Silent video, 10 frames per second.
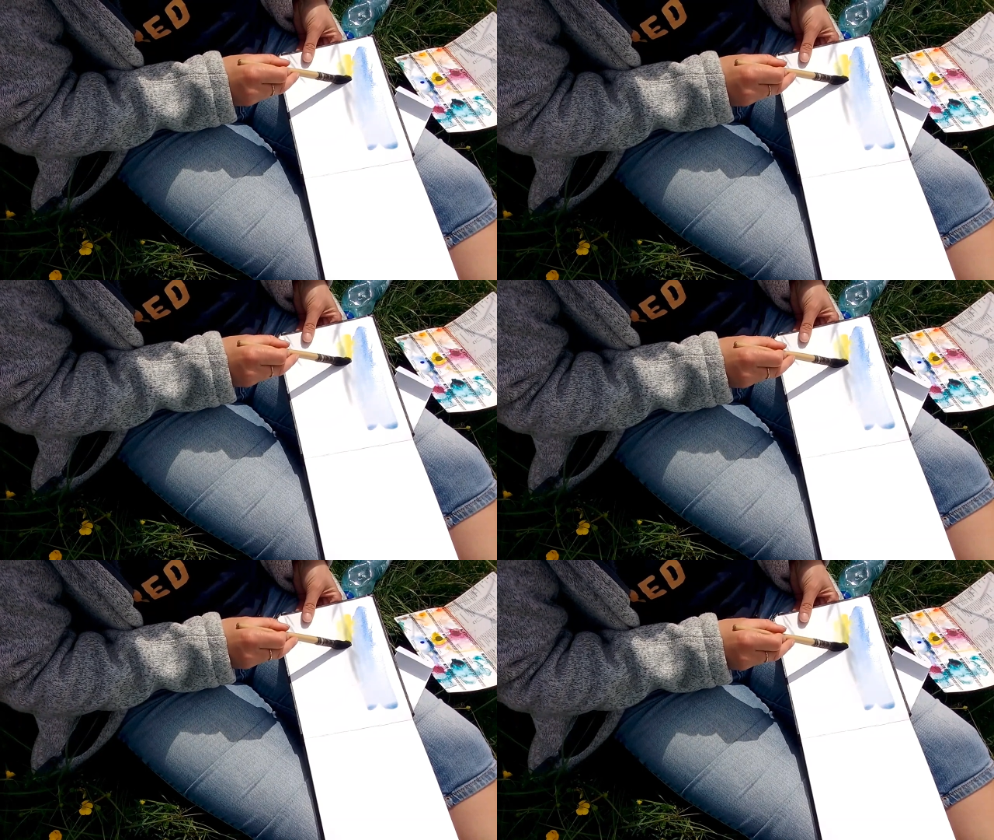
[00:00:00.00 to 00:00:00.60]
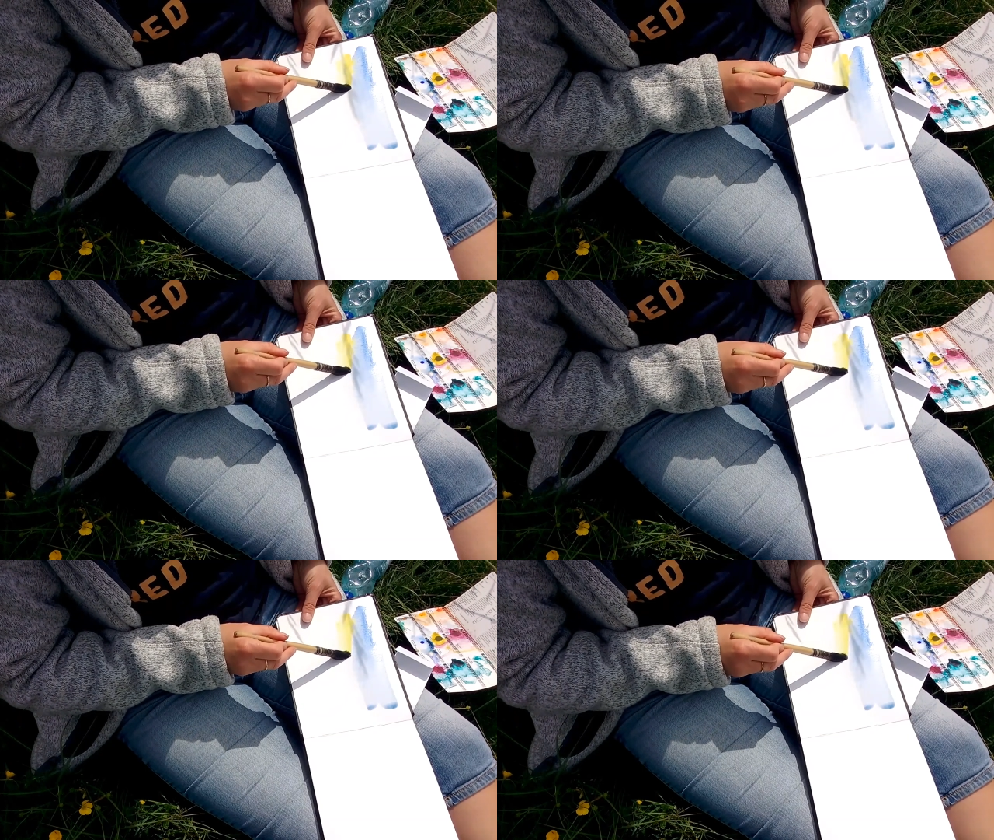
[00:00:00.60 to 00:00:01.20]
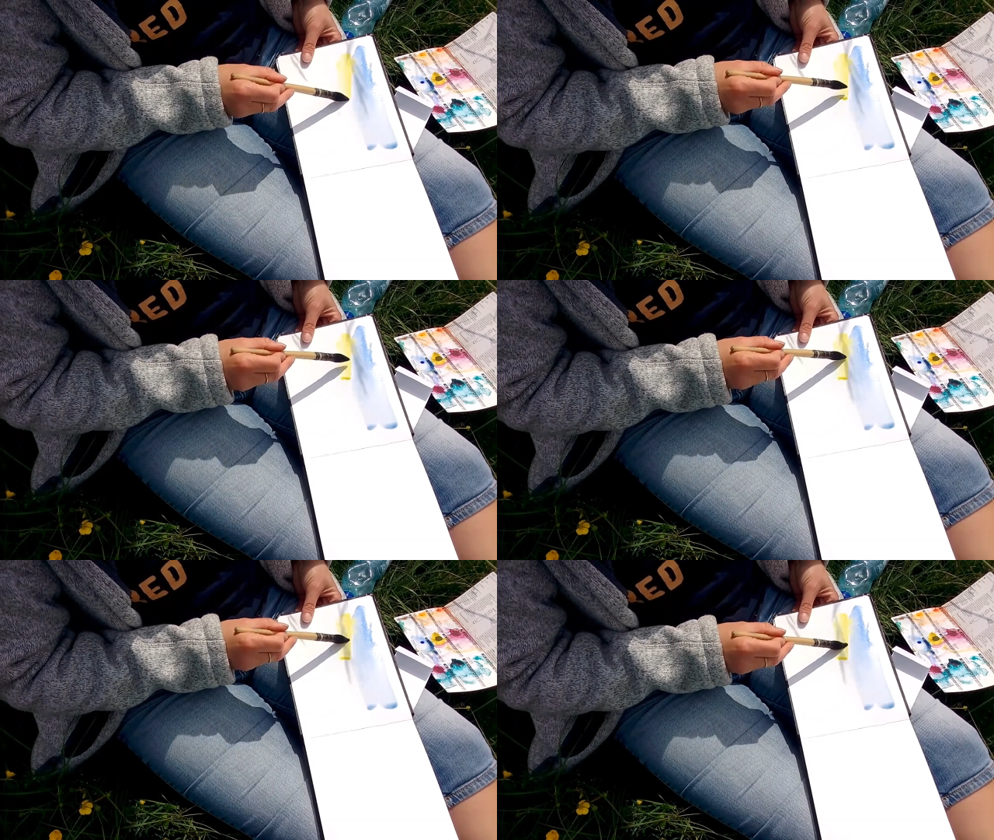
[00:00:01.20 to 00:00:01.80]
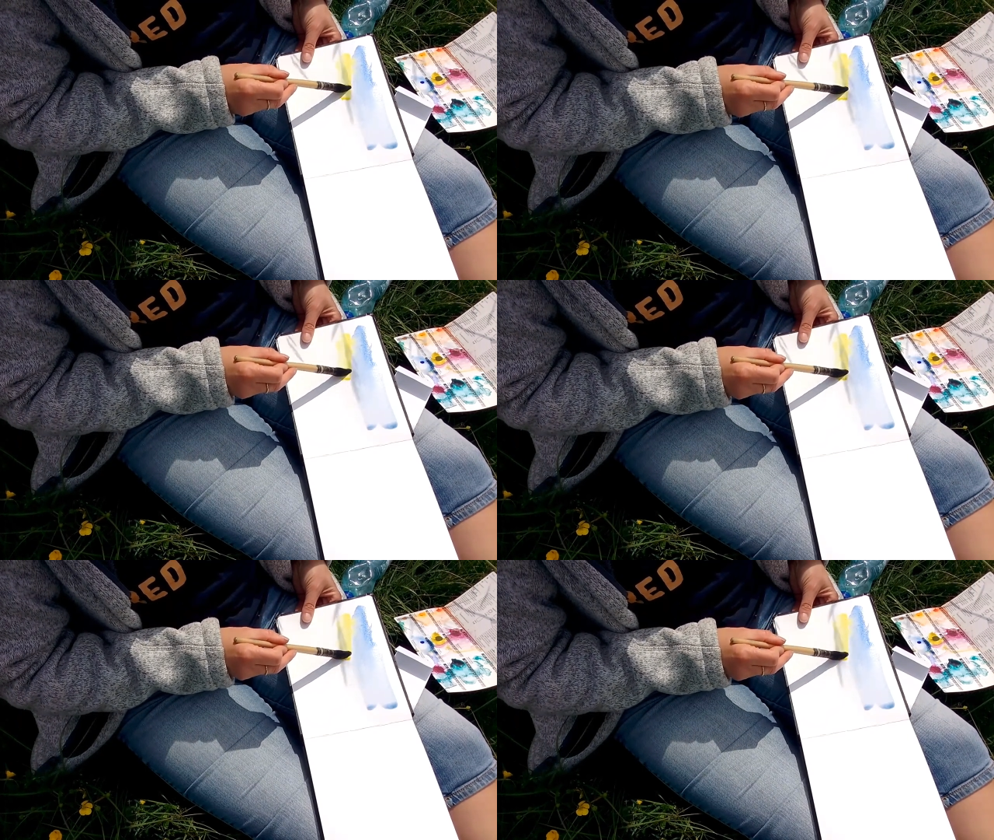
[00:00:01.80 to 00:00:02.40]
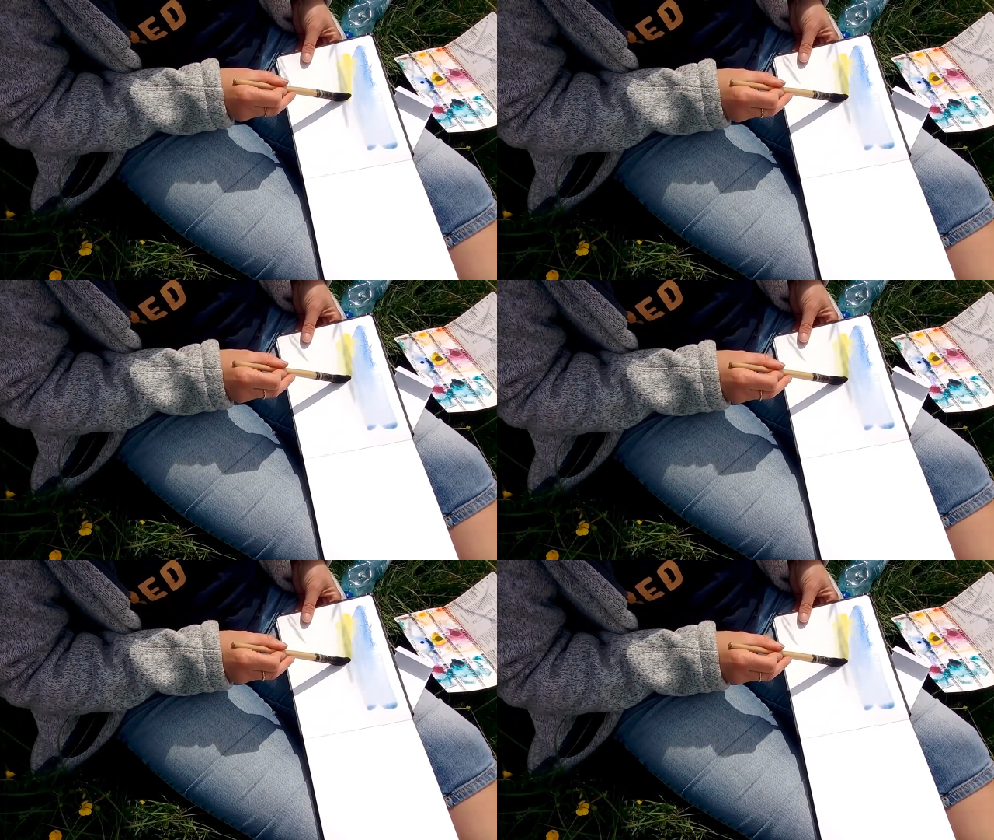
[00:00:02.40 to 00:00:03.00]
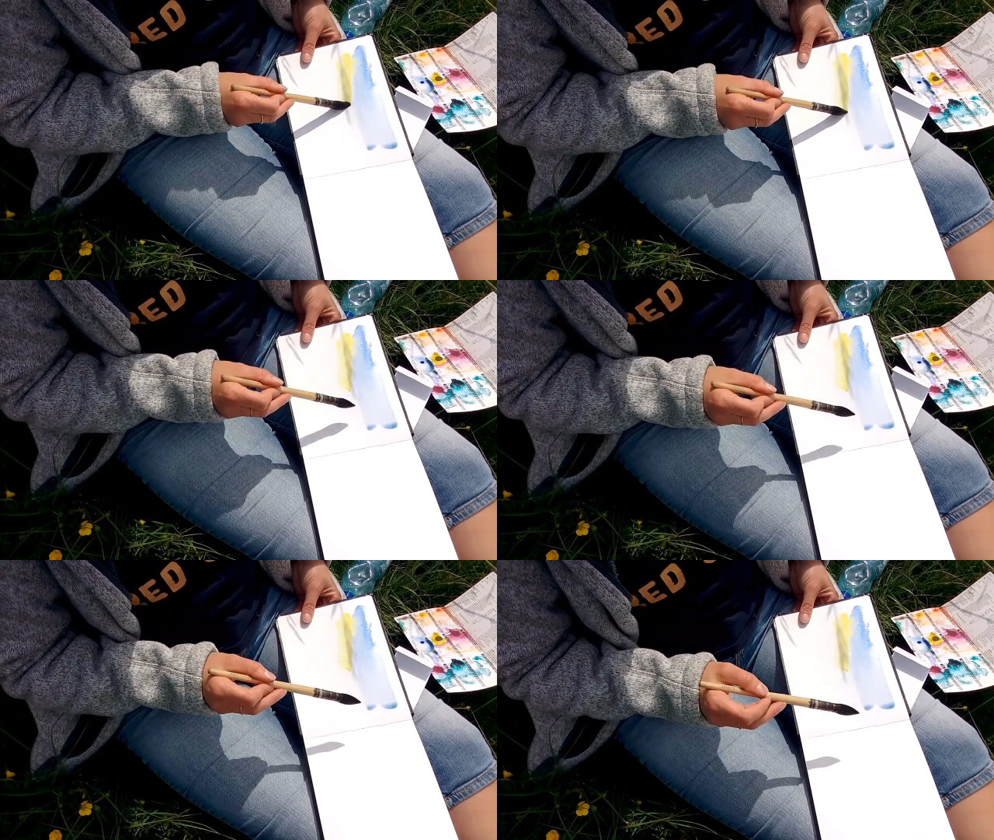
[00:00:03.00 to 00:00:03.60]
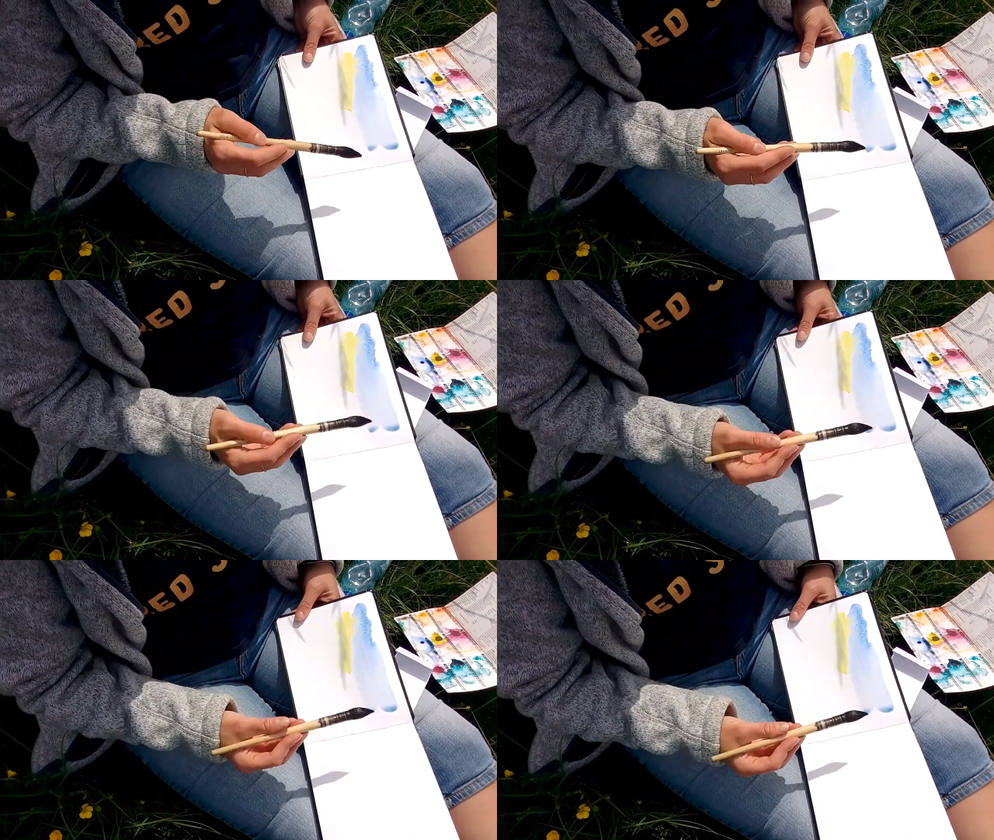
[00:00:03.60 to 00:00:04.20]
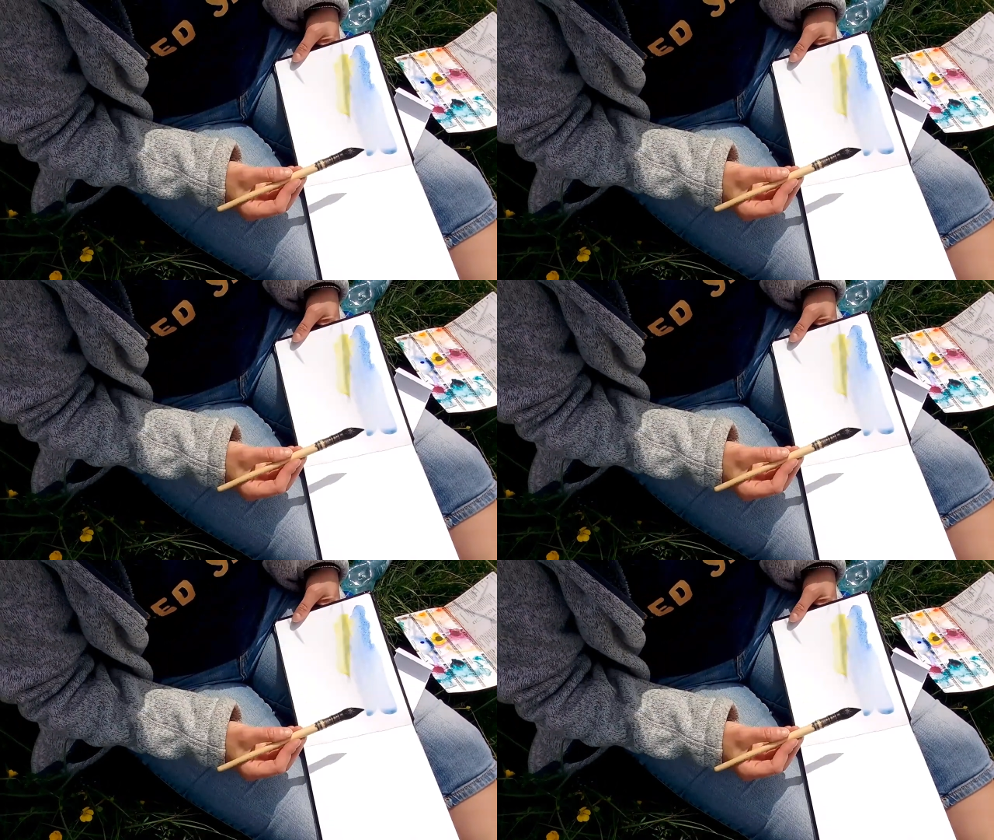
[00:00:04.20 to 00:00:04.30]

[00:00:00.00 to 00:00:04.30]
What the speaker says: [unreadable: no face in view]